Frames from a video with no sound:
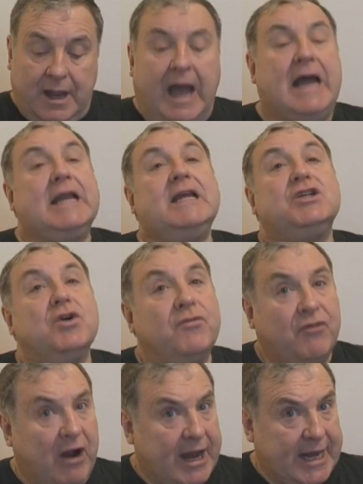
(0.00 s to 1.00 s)
And here's
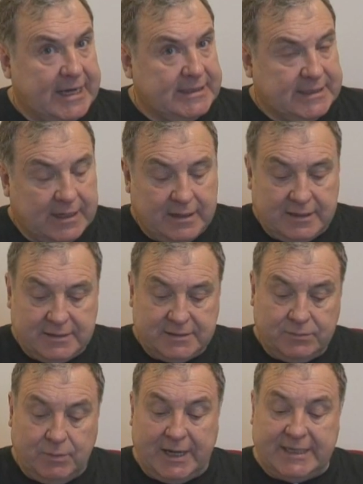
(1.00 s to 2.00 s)
your Friday
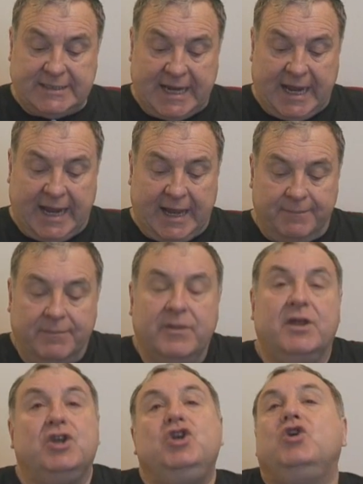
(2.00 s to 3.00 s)
stars. Well, it's here.
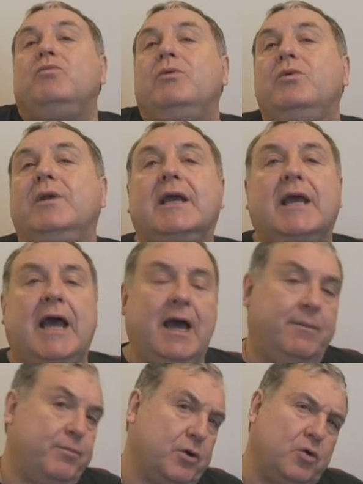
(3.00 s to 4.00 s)
The new moon in
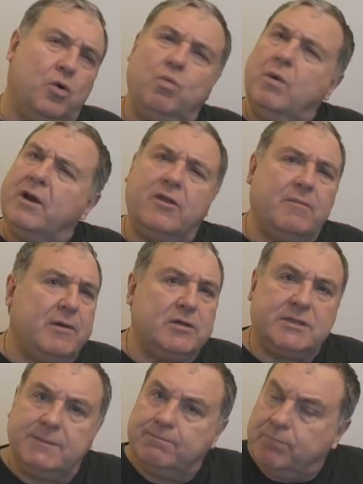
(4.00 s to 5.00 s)
Capricorn, one of the
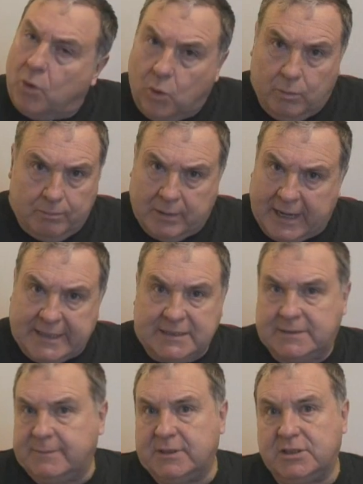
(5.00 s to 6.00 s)
most important
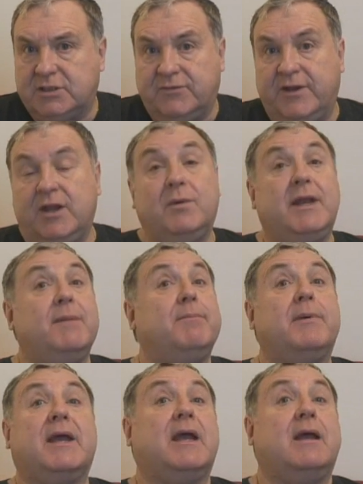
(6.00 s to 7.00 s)
placements for you. And
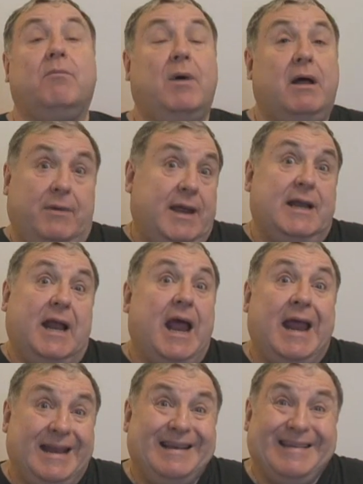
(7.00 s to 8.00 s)
it, well, it,
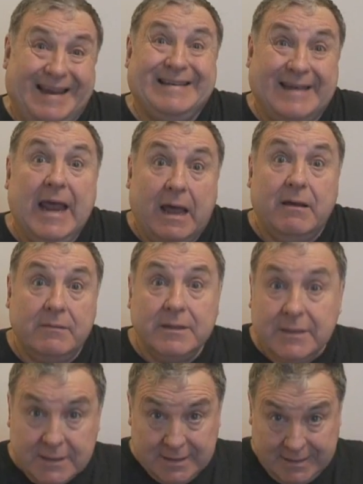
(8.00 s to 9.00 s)
it, it's here.
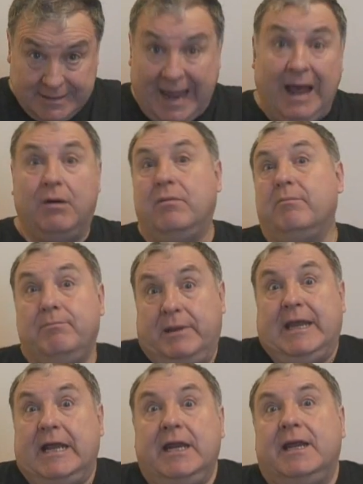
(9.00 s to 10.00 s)
Now,
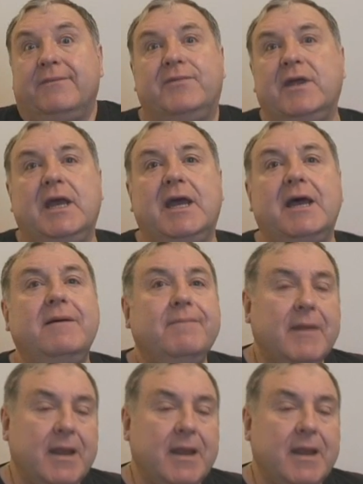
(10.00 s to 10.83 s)
beginning of the year,